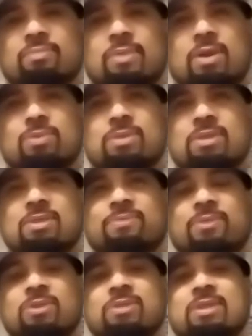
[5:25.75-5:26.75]
it was his
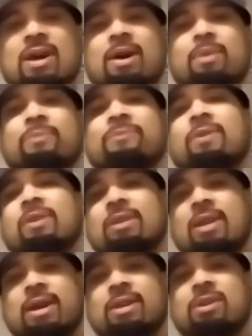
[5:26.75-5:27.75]
first time feeling
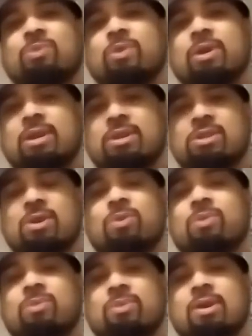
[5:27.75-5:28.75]
like he really
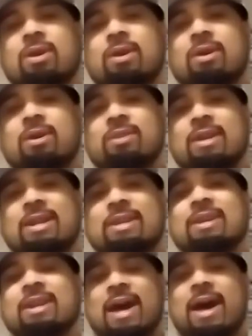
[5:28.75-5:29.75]
showed that he
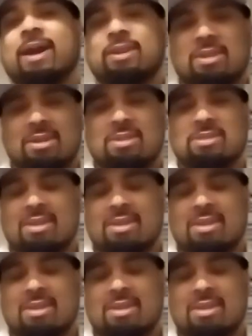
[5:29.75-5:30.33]
could act. And he